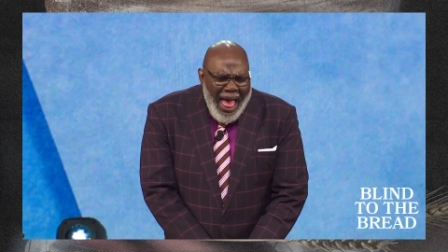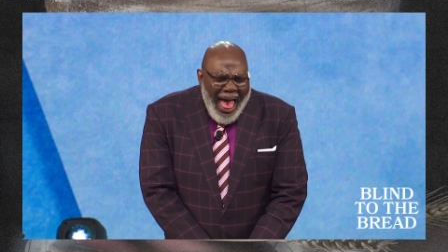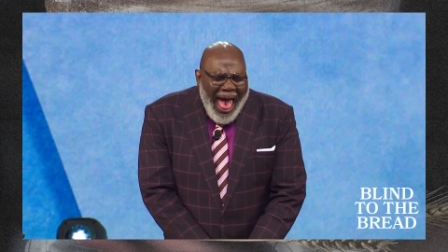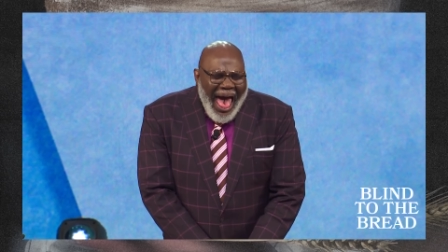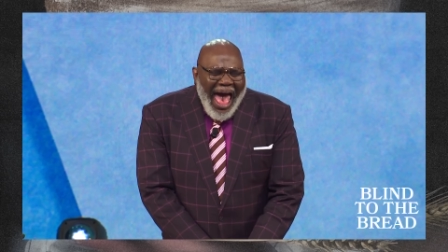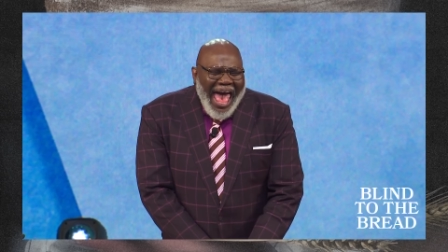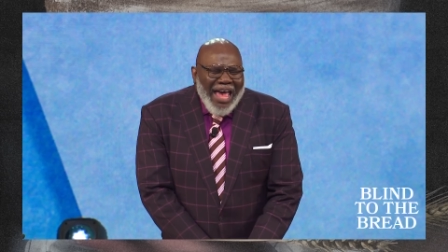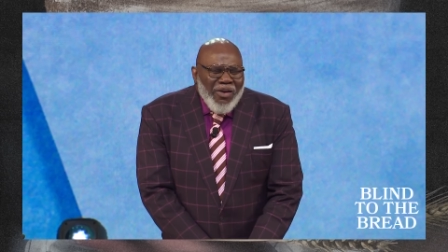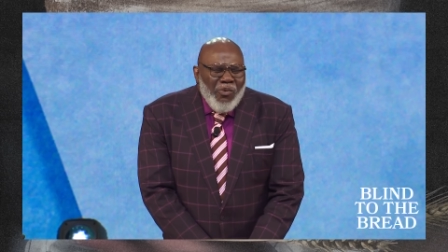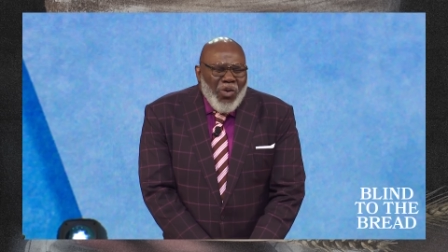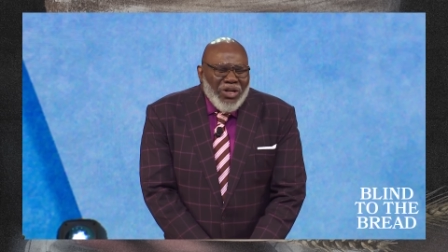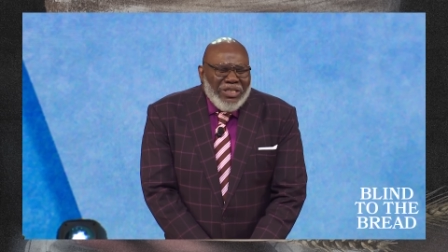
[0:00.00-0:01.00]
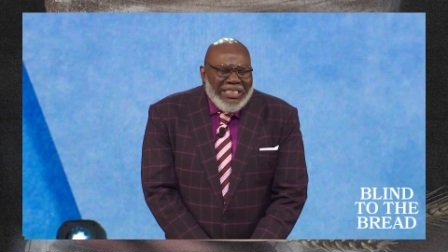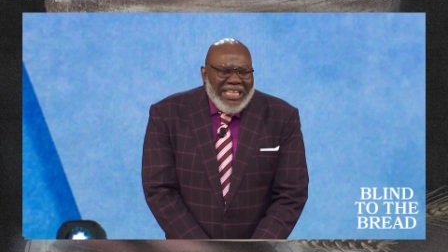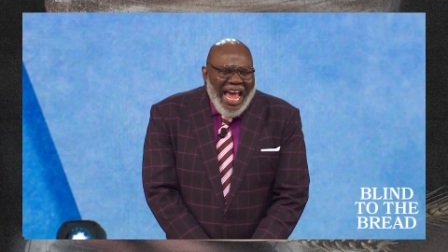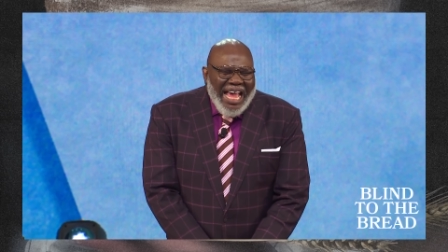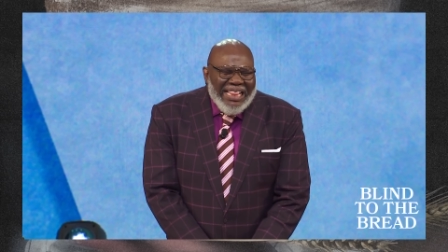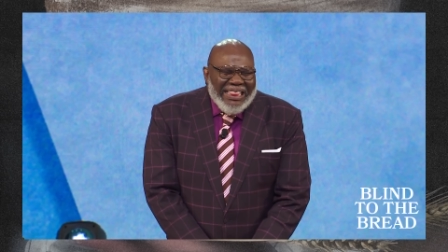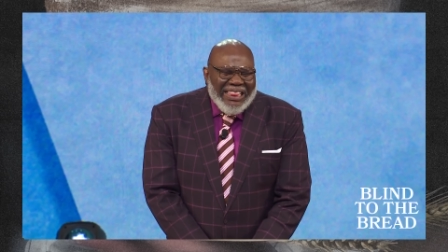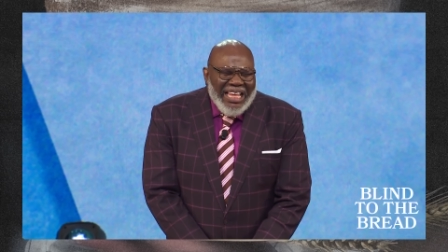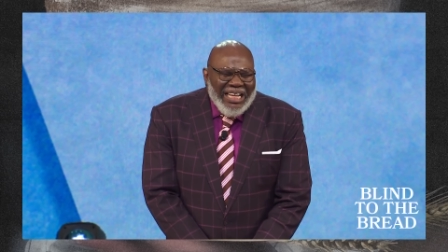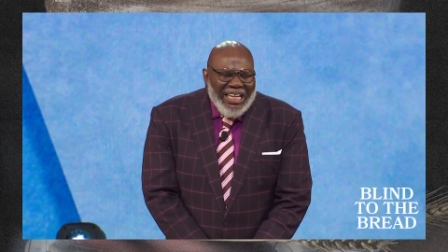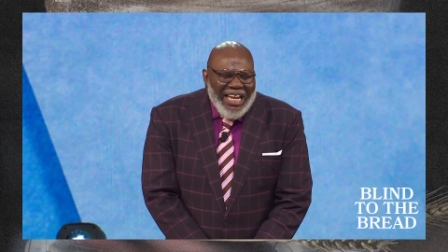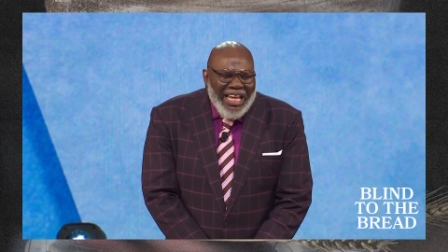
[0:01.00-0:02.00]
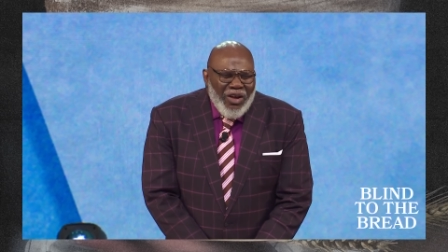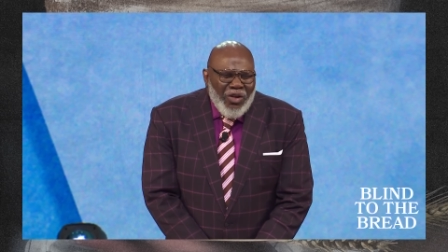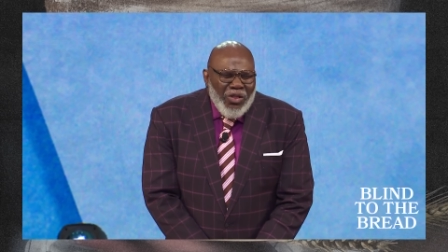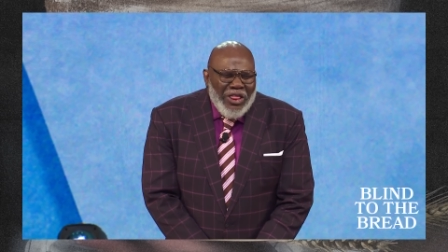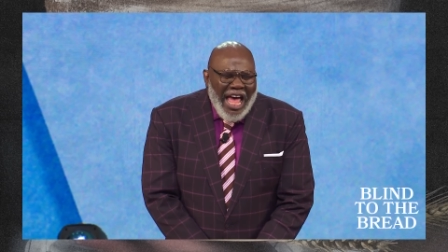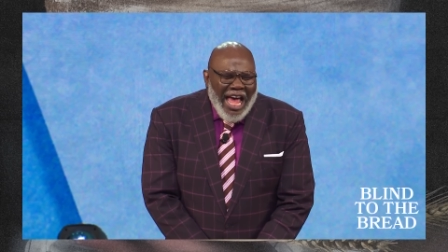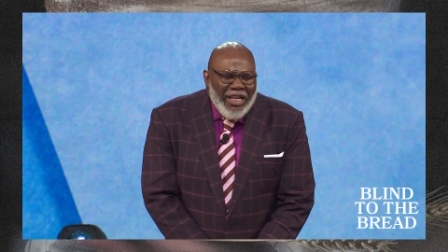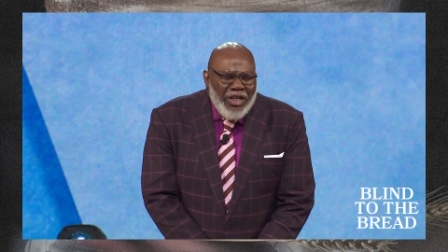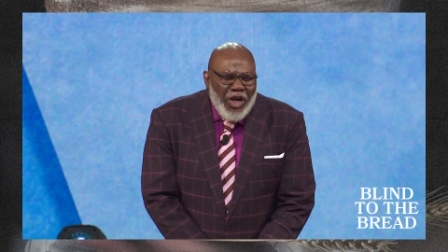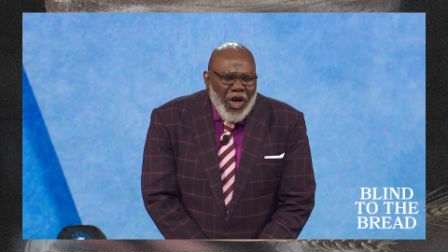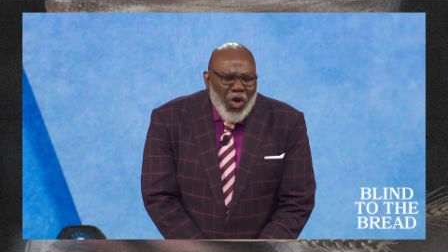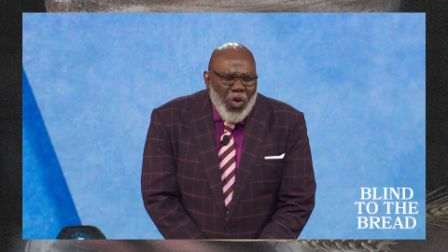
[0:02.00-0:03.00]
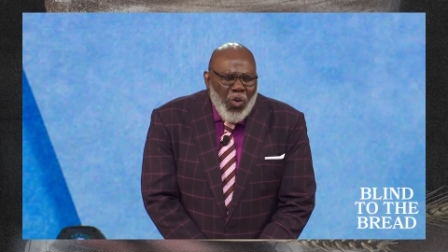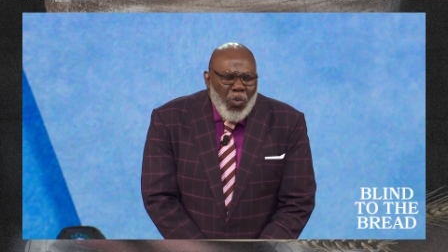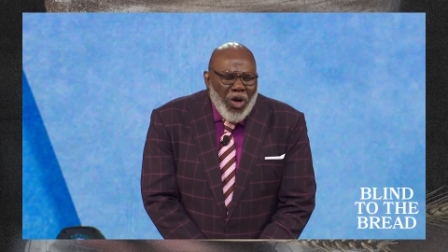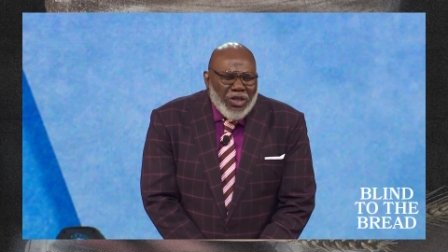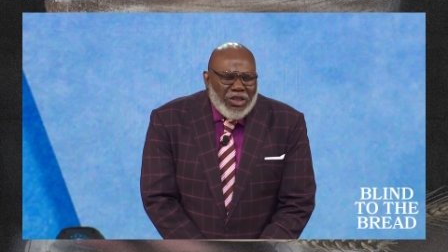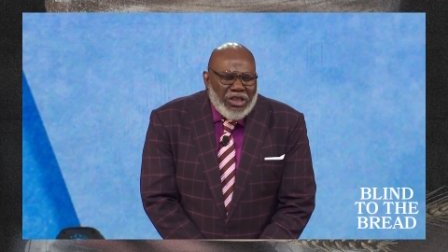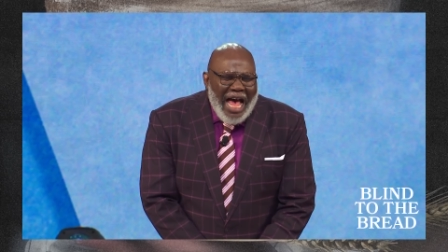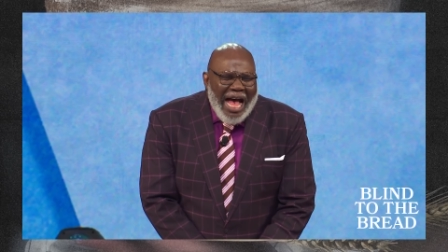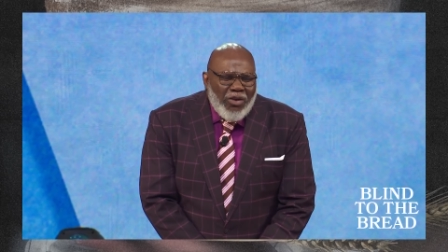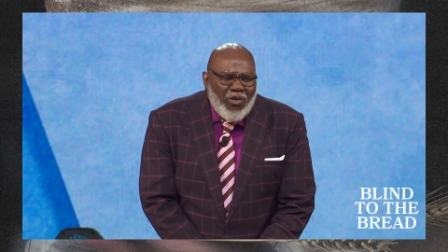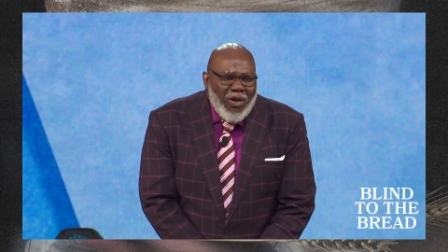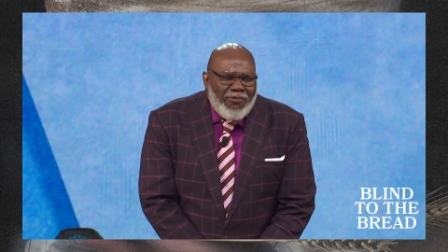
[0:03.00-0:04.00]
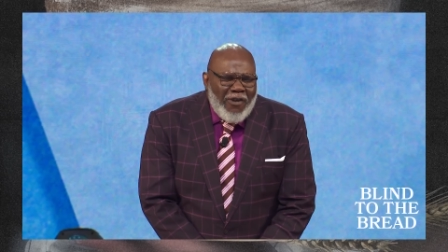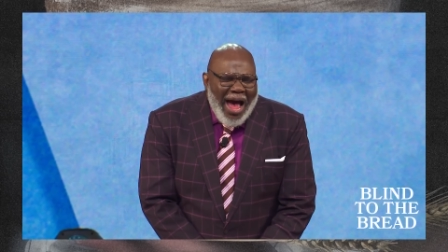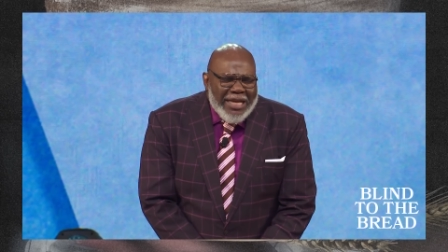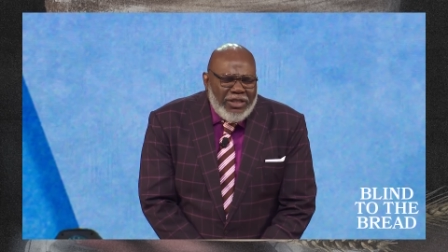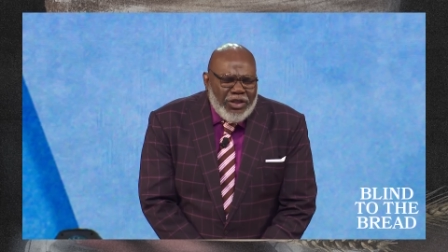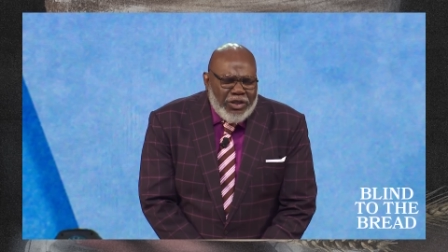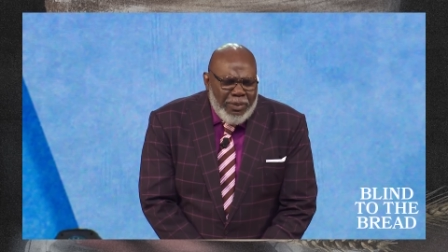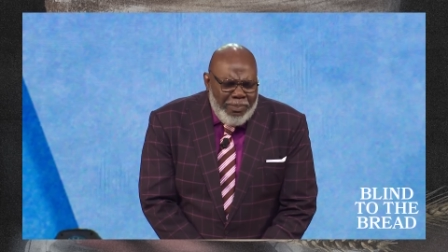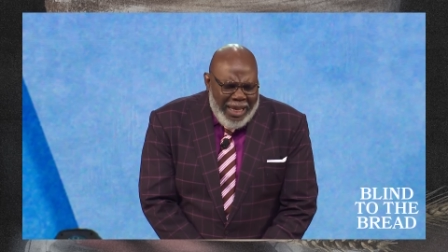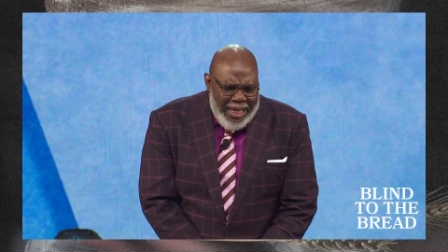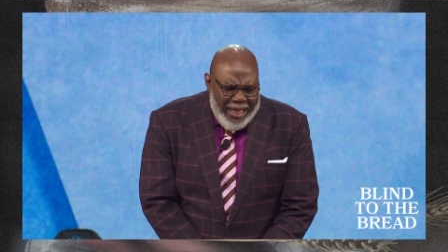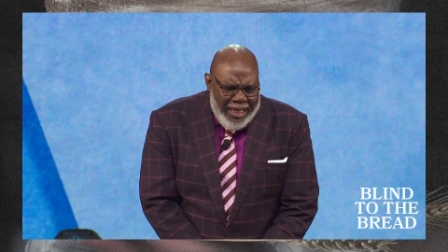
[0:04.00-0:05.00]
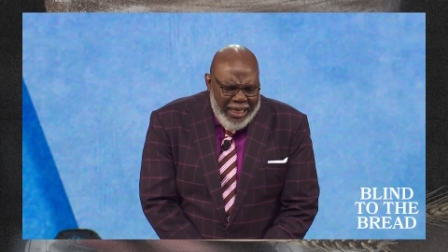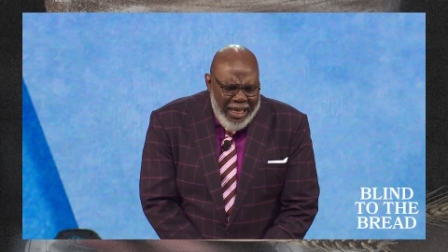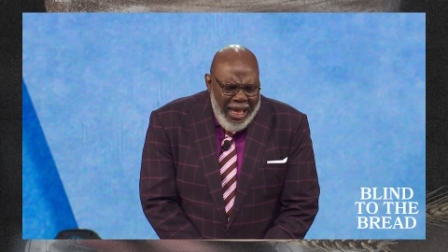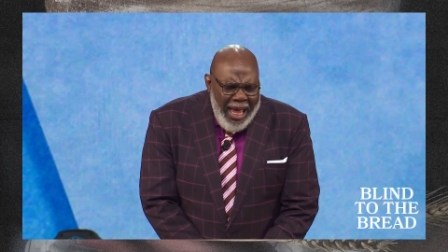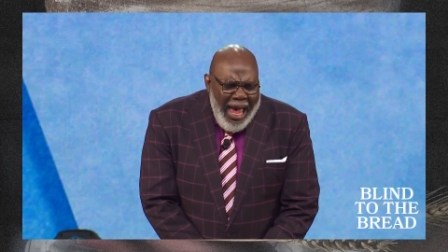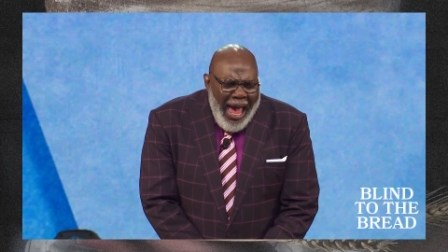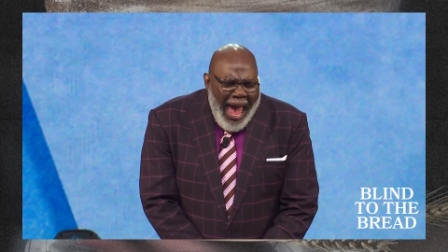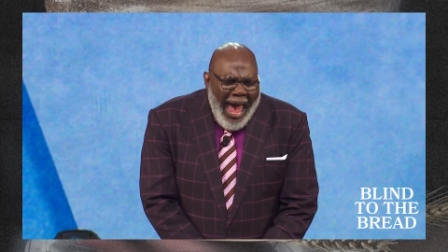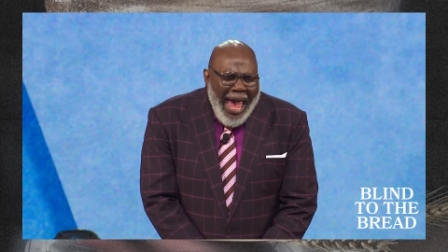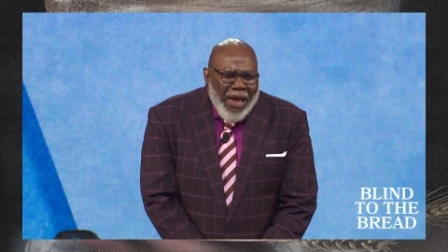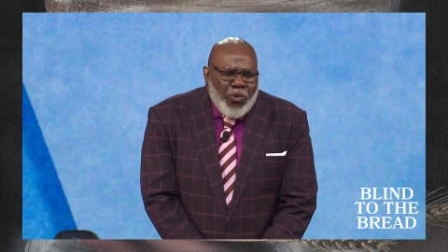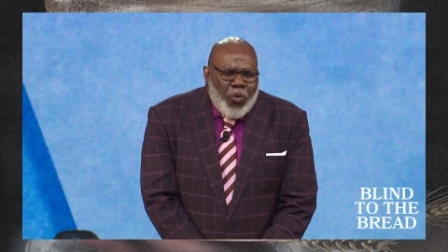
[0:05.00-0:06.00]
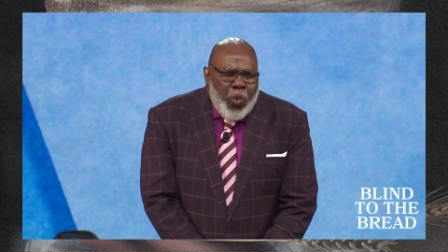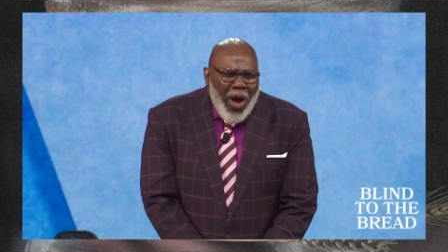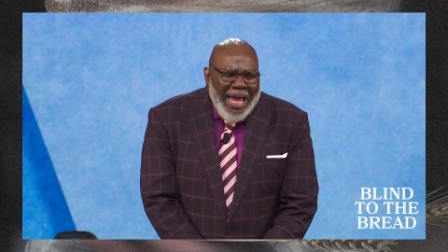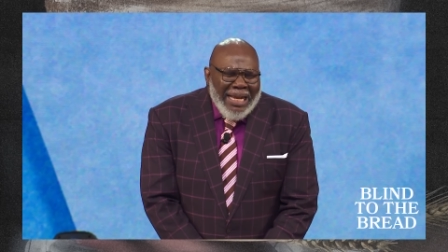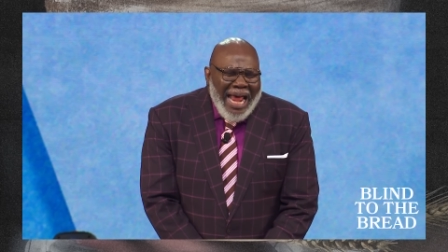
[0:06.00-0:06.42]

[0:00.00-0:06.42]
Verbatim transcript: I will take the little that you will sacrifice to me, and when